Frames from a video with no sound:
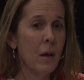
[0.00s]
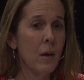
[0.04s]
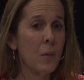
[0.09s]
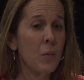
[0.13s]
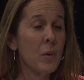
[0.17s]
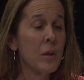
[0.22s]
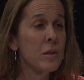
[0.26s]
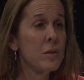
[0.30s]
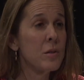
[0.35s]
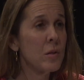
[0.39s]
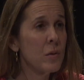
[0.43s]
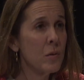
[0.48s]

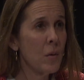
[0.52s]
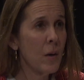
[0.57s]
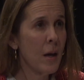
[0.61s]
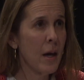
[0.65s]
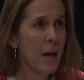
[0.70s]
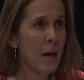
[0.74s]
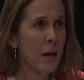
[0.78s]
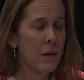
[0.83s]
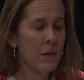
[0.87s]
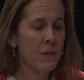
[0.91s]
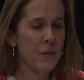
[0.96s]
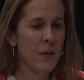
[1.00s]
We do
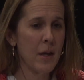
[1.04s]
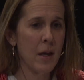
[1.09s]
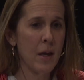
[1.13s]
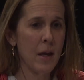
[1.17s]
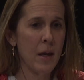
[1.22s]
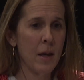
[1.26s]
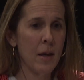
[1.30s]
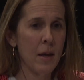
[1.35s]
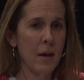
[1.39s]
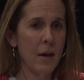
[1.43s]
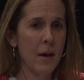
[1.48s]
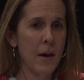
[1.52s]
have
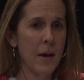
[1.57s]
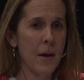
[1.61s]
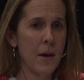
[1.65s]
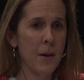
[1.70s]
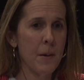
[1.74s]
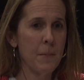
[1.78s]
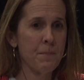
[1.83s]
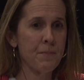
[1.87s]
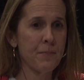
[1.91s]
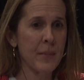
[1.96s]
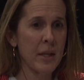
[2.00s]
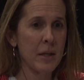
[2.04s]

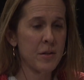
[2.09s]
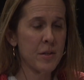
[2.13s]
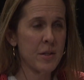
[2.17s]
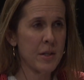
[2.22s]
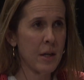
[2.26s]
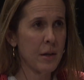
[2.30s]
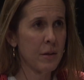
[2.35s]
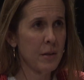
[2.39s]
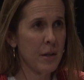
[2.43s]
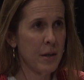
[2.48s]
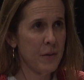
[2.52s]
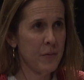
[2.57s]
a
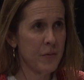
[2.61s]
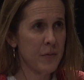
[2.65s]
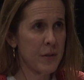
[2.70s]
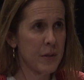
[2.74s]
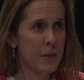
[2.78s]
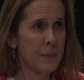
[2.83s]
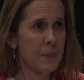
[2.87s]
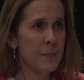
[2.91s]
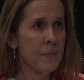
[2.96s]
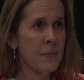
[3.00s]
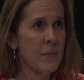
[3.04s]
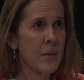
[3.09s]
stair lift
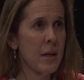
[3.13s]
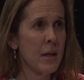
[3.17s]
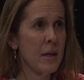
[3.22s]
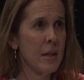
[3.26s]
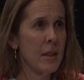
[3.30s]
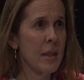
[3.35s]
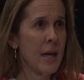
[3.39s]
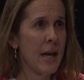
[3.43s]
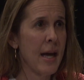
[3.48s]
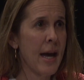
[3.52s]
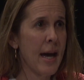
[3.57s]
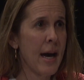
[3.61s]
in
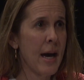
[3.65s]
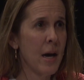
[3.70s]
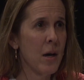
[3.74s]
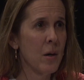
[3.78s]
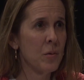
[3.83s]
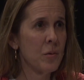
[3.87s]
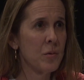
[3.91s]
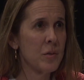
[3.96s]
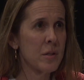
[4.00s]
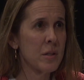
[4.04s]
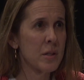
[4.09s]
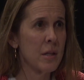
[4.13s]
the
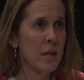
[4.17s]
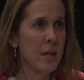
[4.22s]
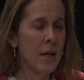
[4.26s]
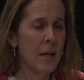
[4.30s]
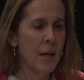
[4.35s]
house